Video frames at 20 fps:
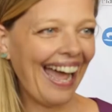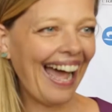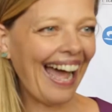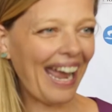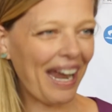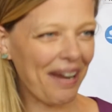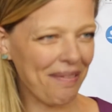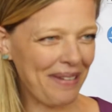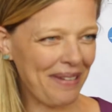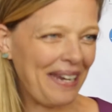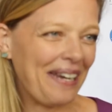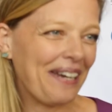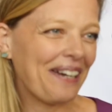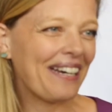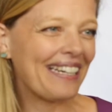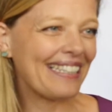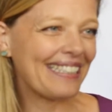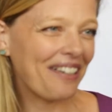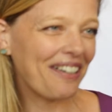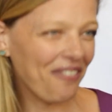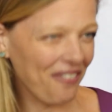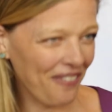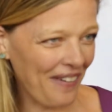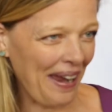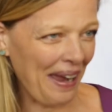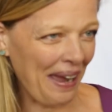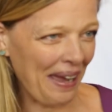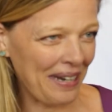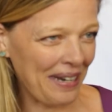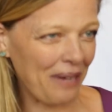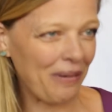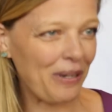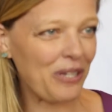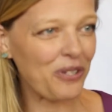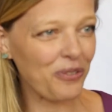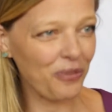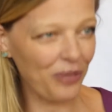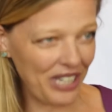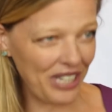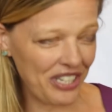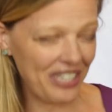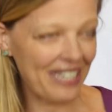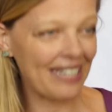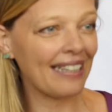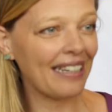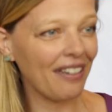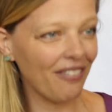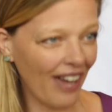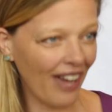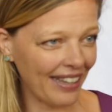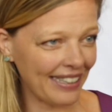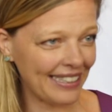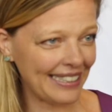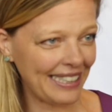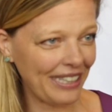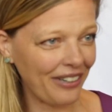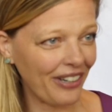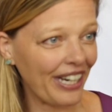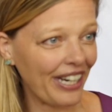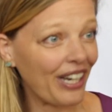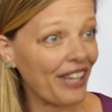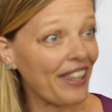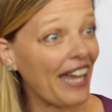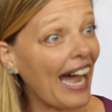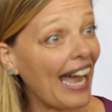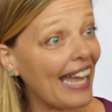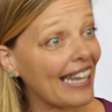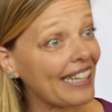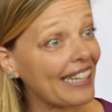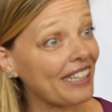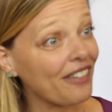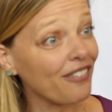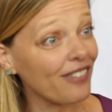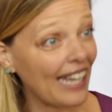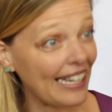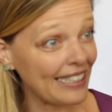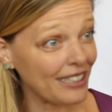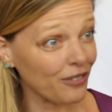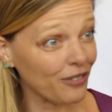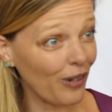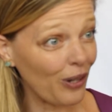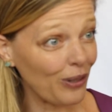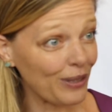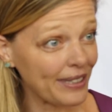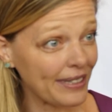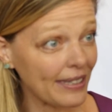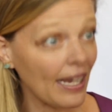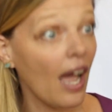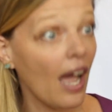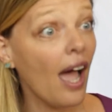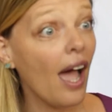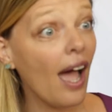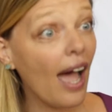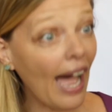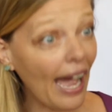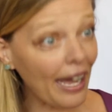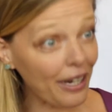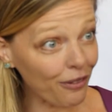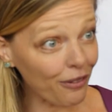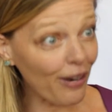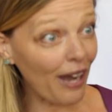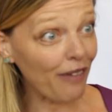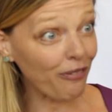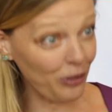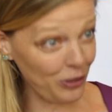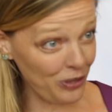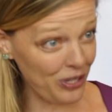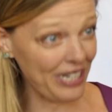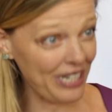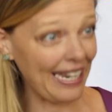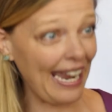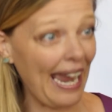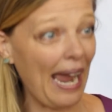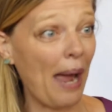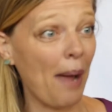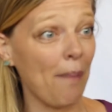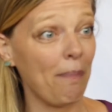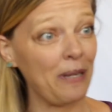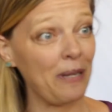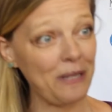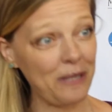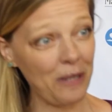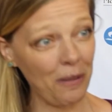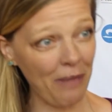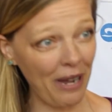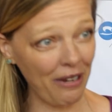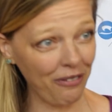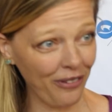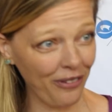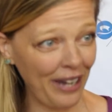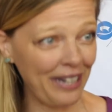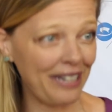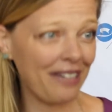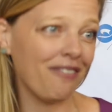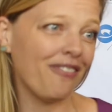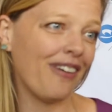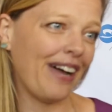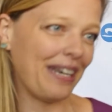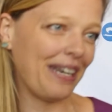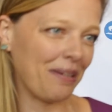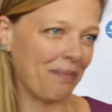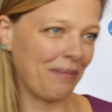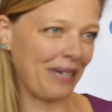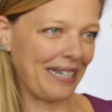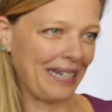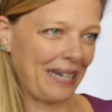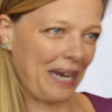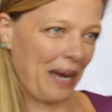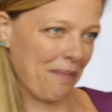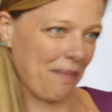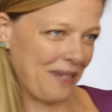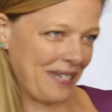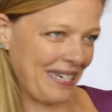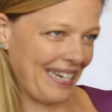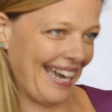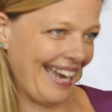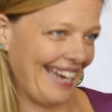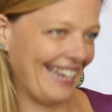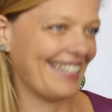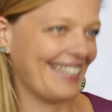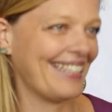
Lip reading: I'm here as a fan. I was recently volunteering on the island of Lesbos at a refugee camp, and so my friend invited me to come tonight.